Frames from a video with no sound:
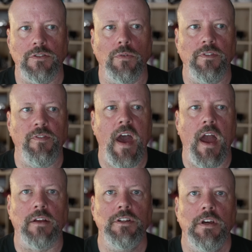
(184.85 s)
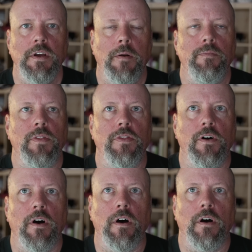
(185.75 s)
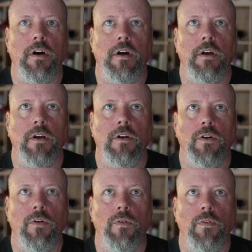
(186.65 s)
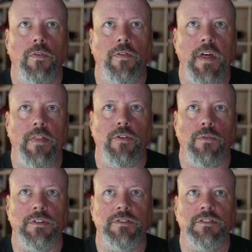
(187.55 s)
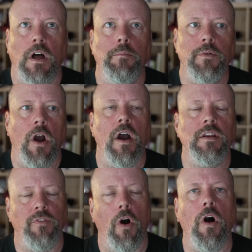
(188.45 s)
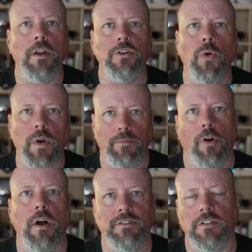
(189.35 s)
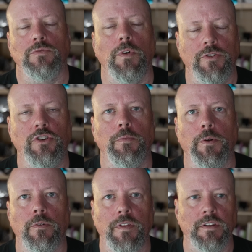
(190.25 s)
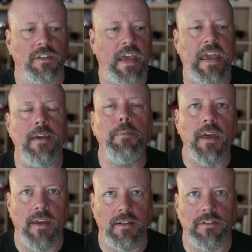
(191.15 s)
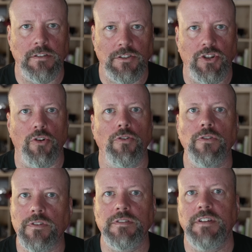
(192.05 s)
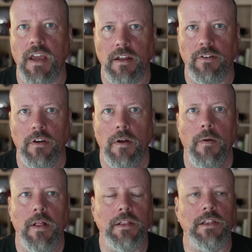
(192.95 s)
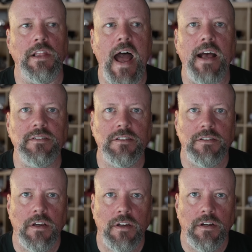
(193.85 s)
So in fact, the that there is some kind of ongoing process with Jupiter that is keeping its internal state less